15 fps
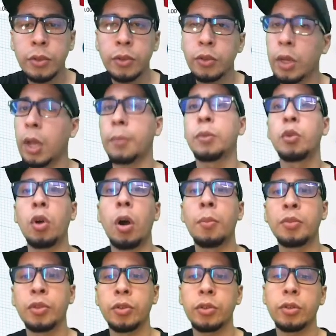You have 2
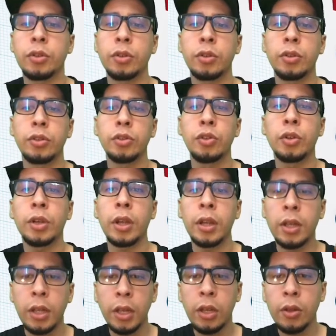options. You can
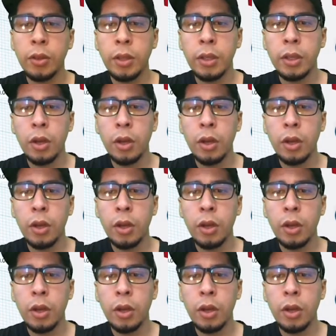click on the